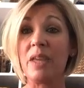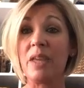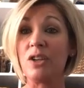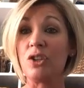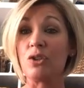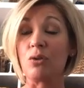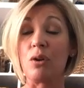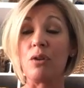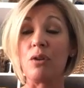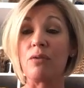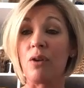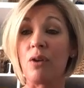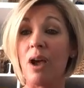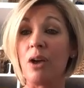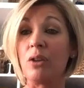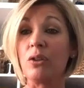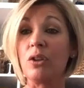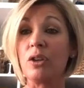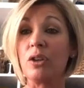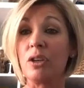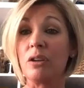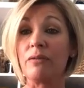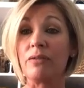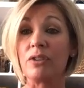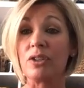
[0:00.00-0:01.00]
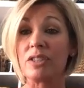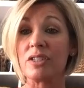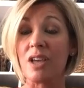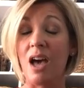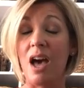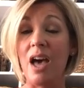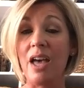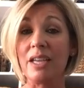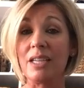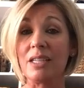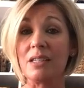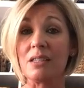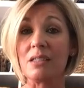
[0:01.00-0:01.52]
they drove around looking for
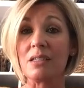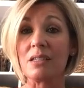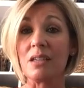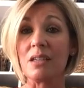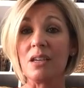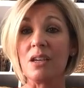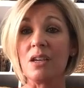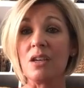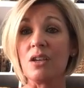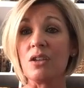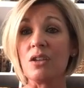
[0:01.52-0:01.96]
signs.